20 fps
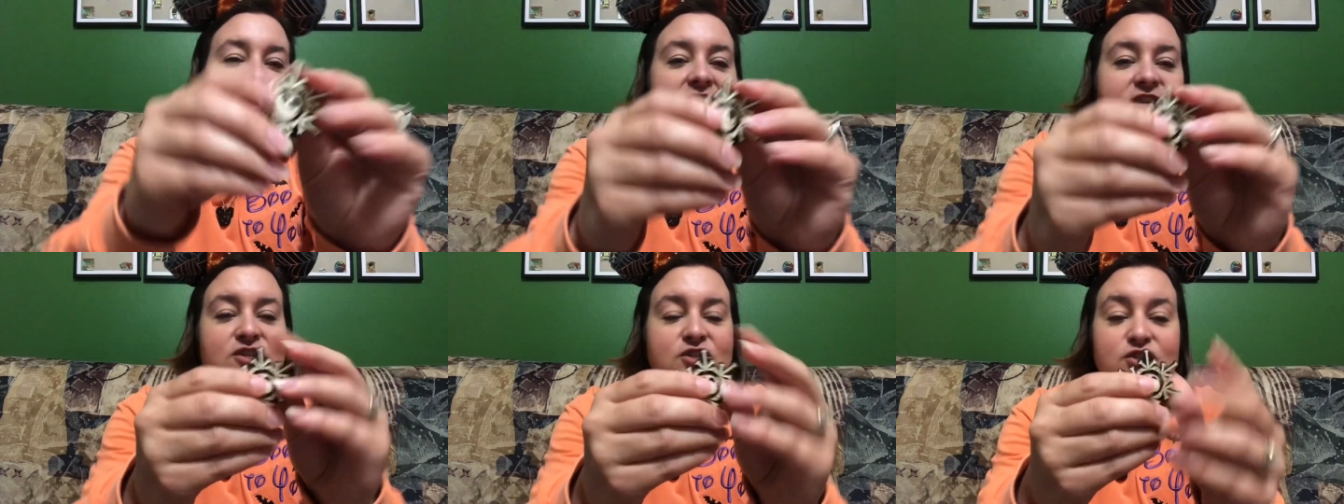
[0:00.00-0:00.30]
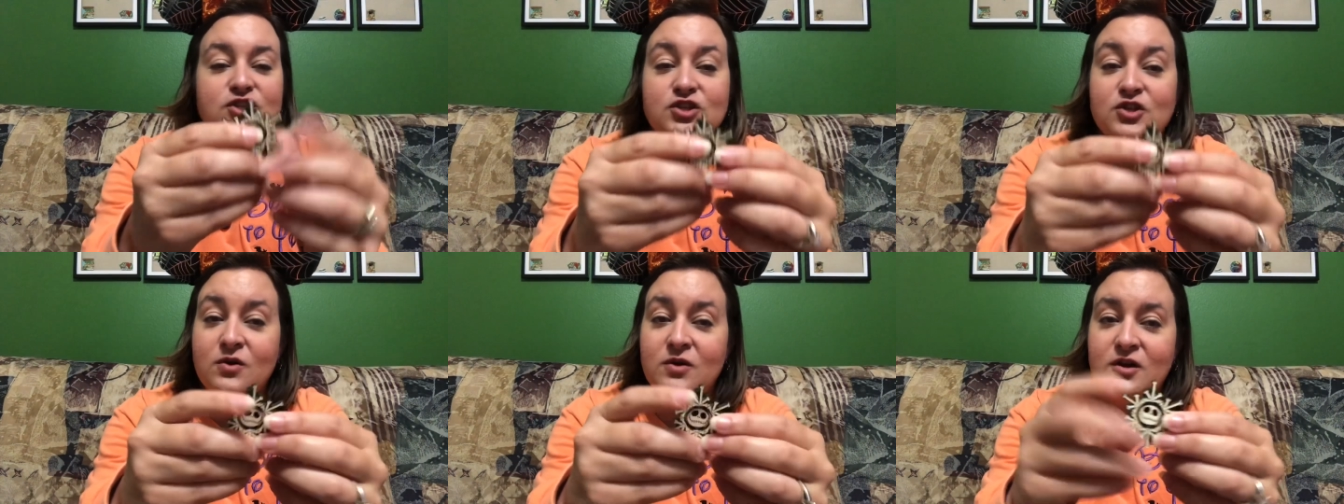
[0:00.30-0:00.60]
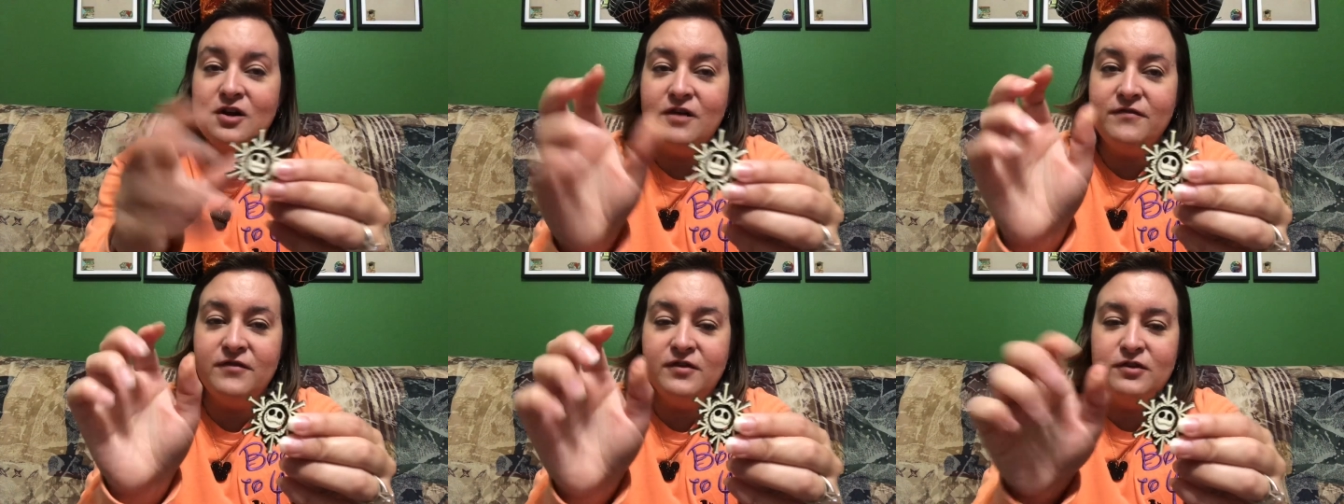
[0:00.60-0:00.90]
To show it
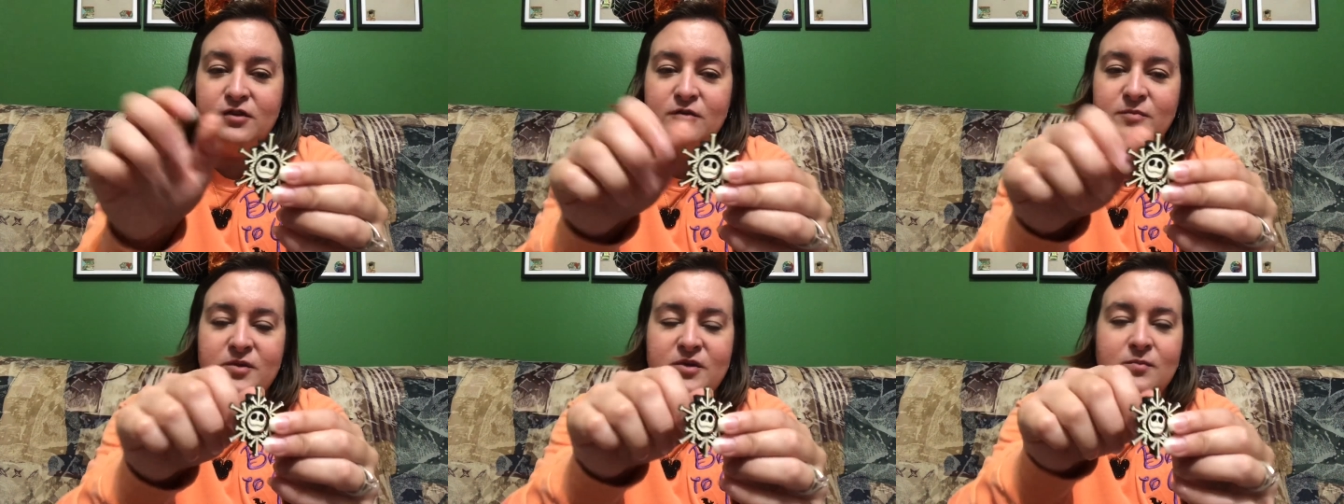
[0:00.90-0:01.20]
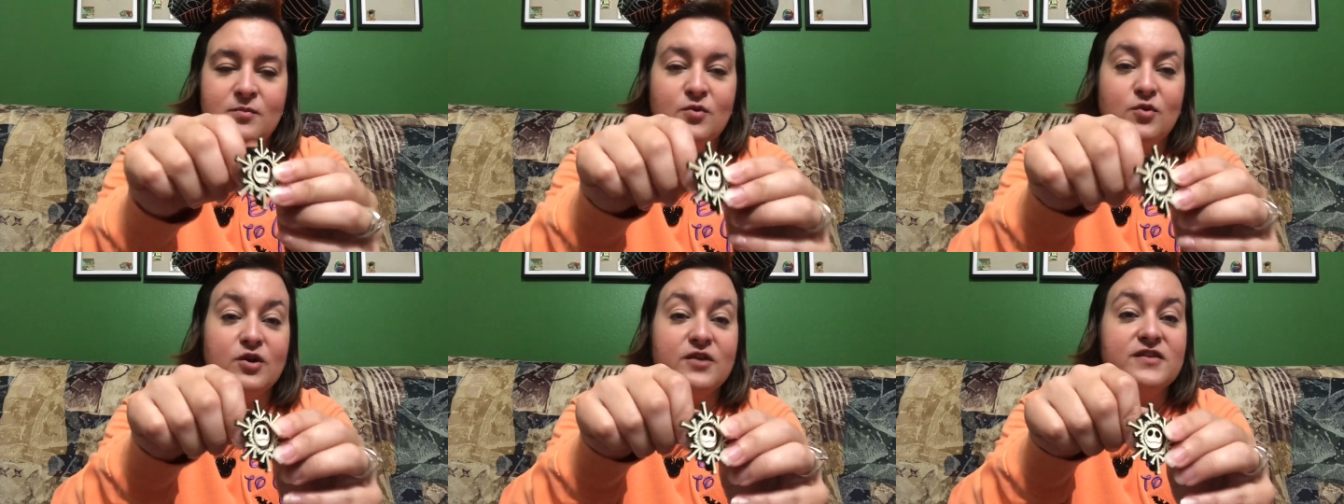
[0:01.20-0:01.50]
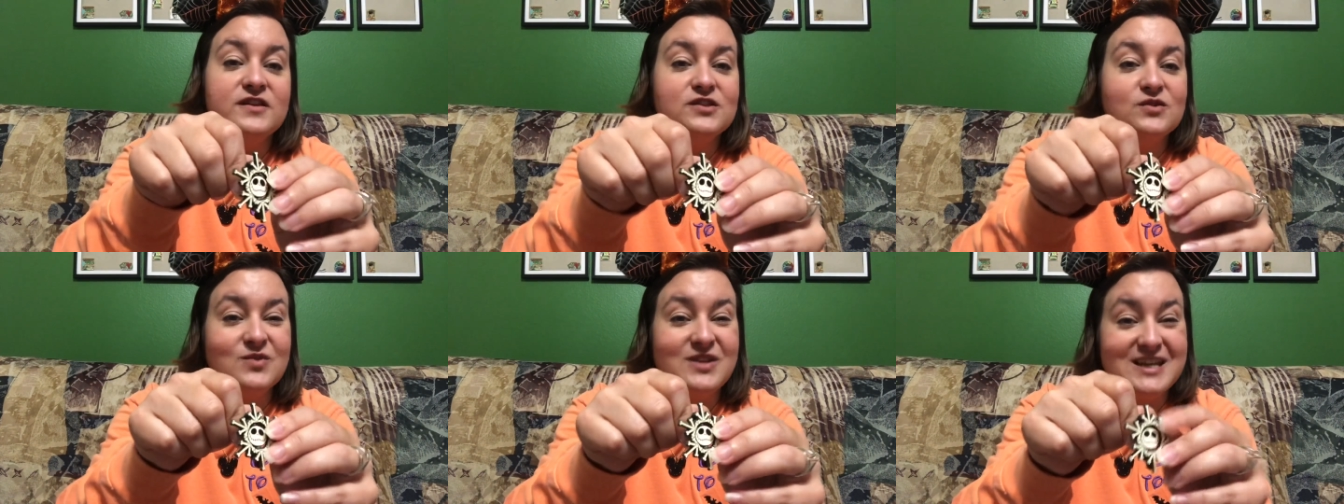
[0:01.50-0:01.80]
off a little bit more,
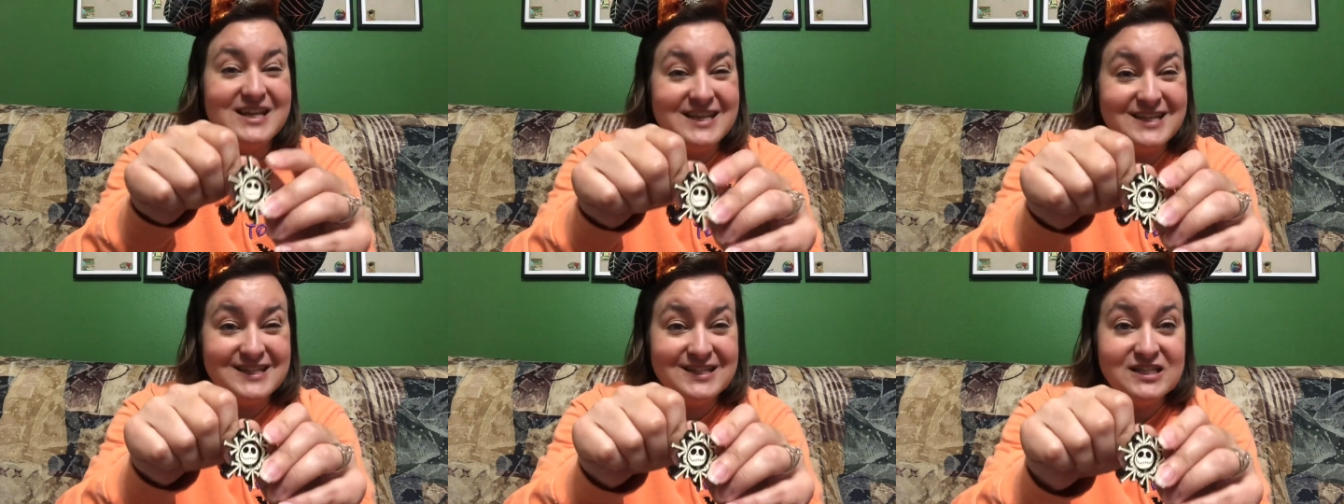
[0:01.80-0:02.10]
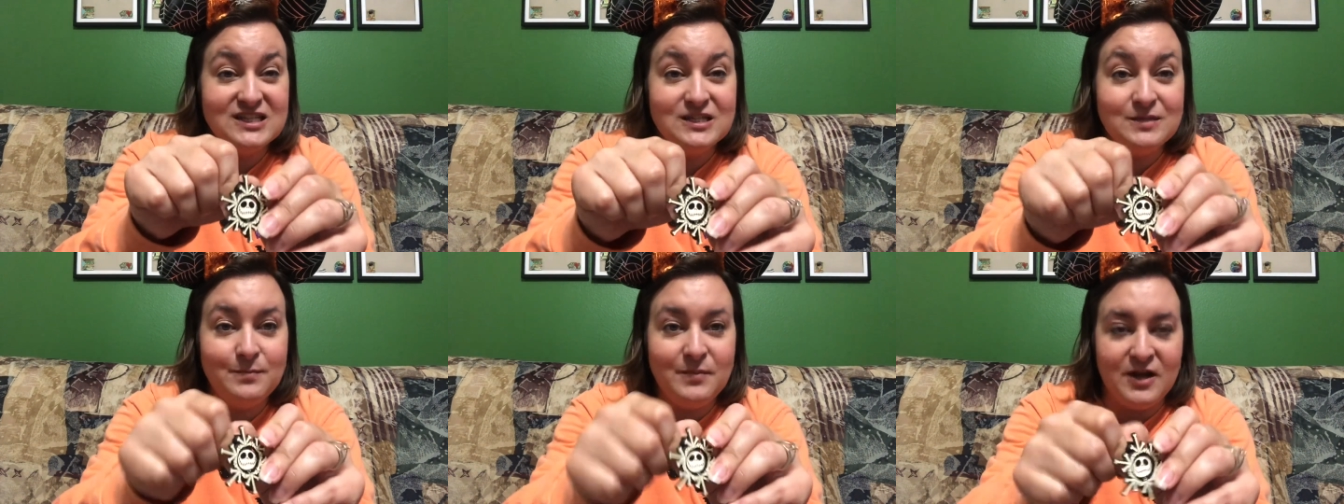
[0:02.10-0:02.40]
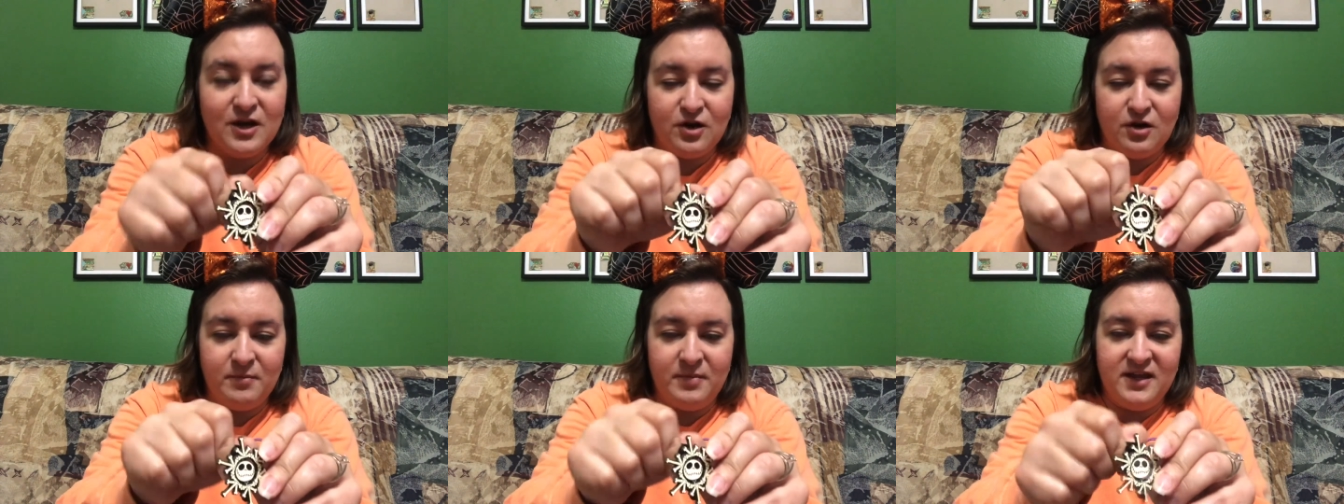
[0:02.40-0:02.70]
this one is a
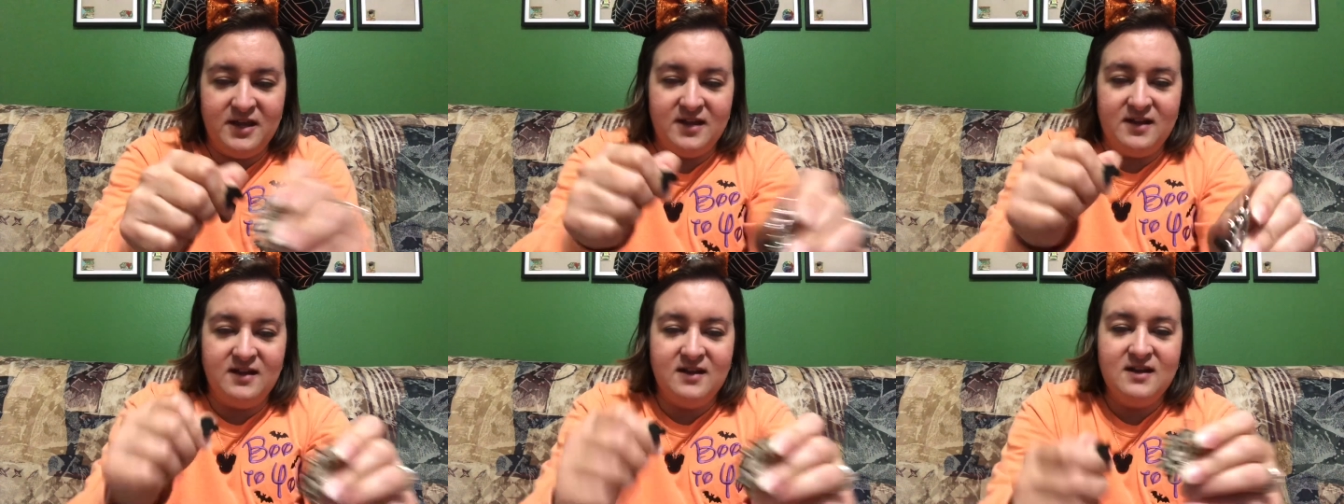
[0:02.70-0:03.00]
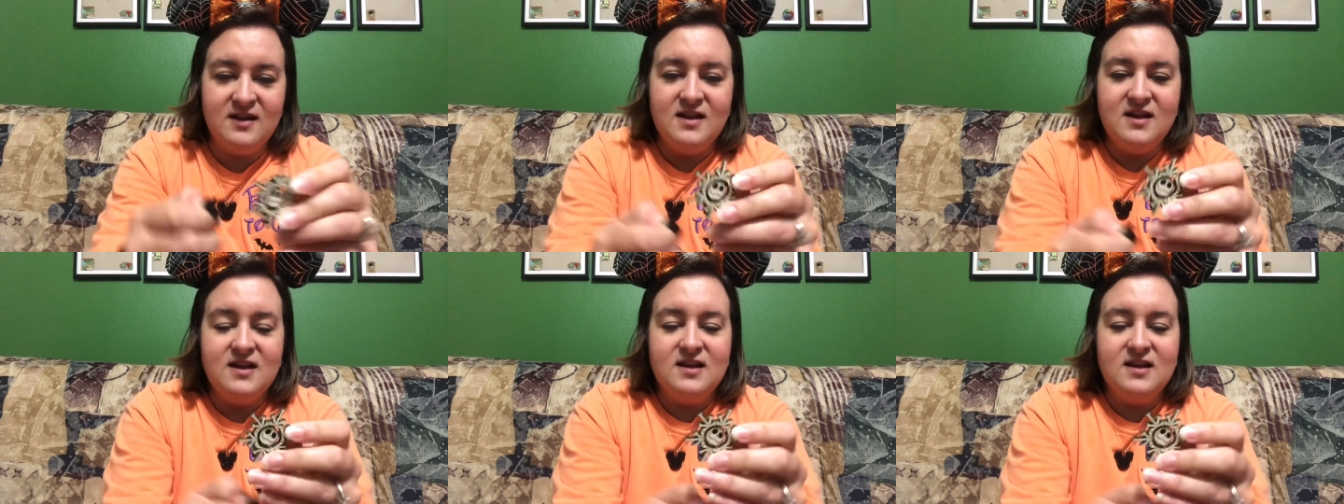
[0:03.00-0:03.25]
spinner pin.